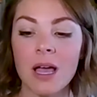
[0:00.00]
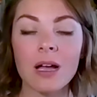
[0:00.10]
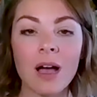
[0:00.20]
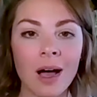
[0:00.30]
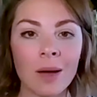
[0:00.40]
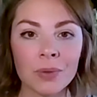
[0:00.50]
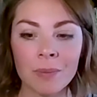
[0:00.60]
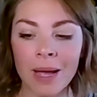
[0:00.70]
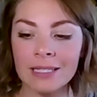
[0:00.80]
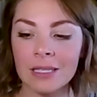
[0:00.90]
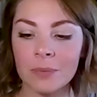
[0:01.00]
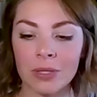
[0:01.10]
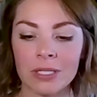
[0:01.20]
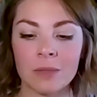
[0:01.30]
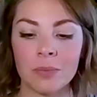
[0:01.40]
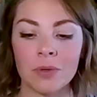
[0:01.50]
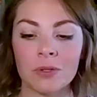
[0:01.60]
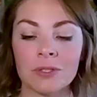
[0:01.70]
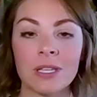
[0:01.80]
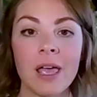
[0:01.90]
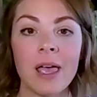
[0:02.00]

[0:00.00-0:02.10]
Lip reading: compromise their principles